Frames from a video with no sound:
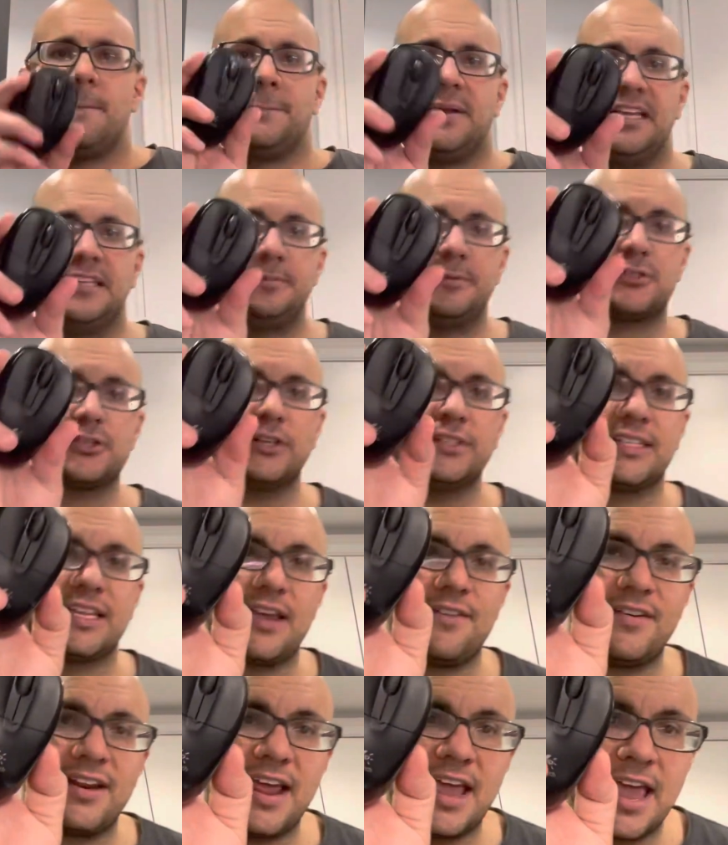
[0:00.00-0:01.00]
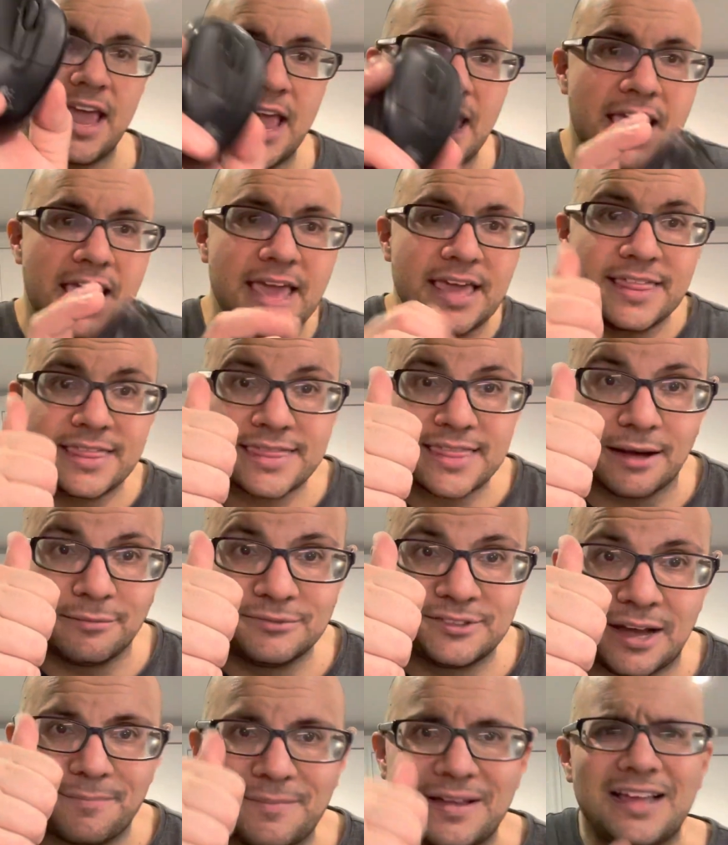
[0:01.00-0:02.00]
please be sure to give it a
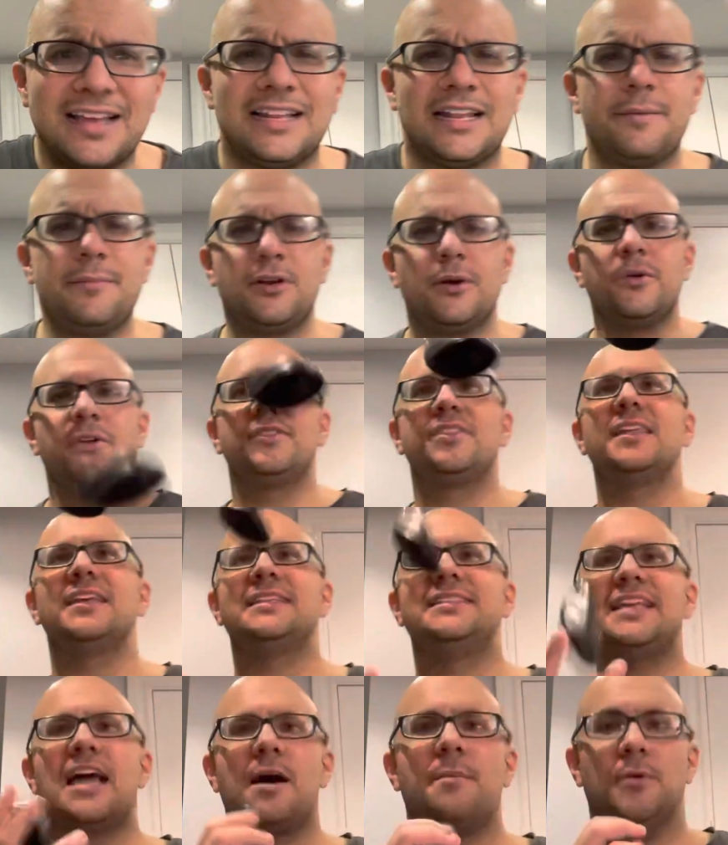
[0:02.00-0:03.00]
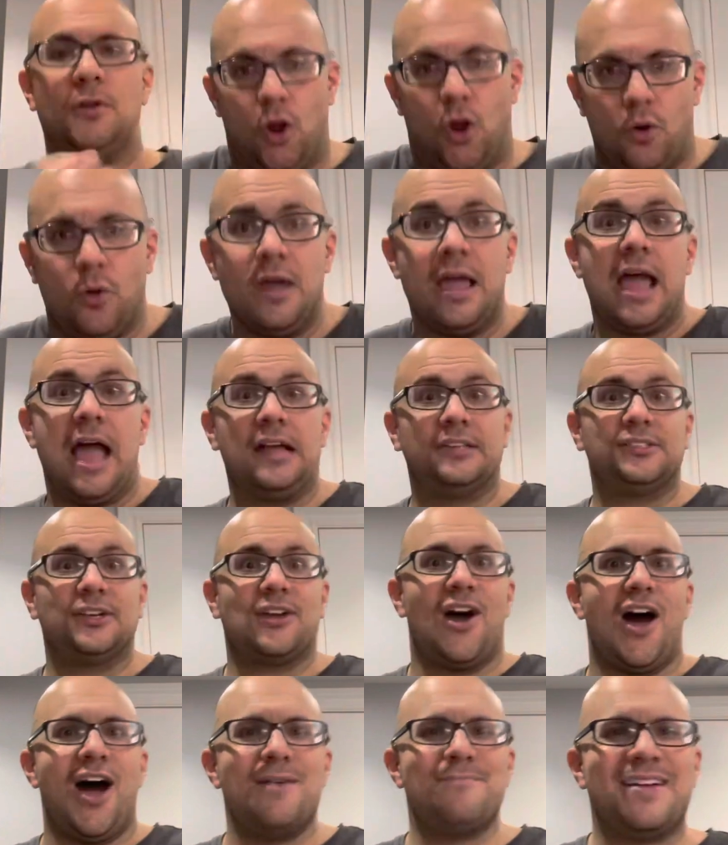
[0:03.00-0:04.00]
thumbs up. Let me know what you think down below as a
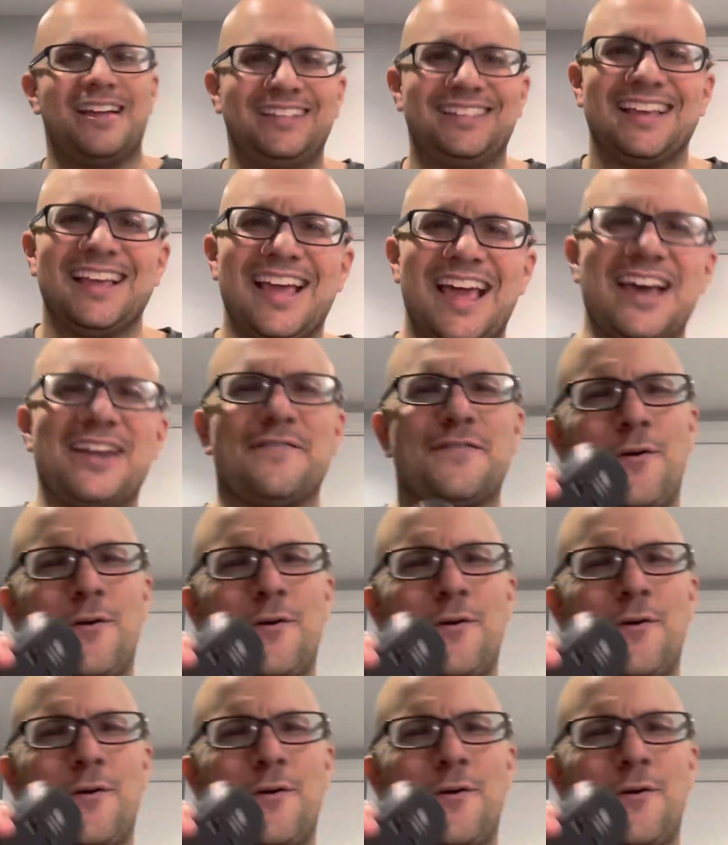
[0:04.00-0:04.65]
comment. And of